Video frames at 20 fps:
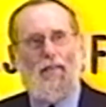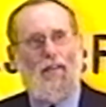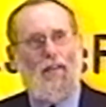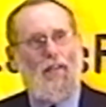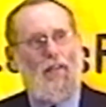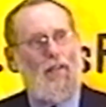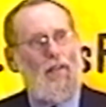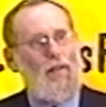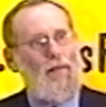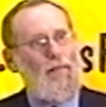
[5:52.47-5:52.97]

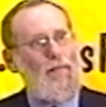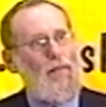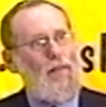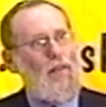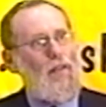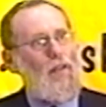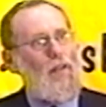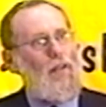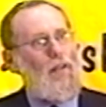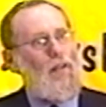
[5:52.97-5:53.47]

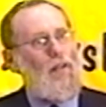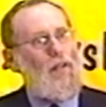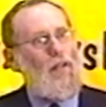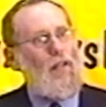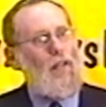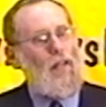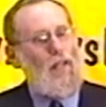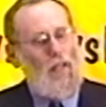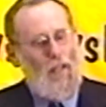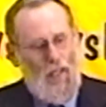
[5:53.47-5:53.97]

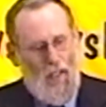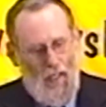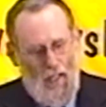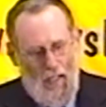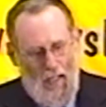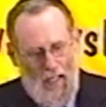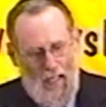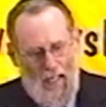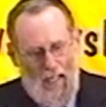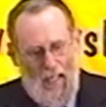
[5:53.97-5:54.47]

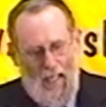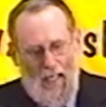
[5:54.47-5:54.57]
(no one is talking)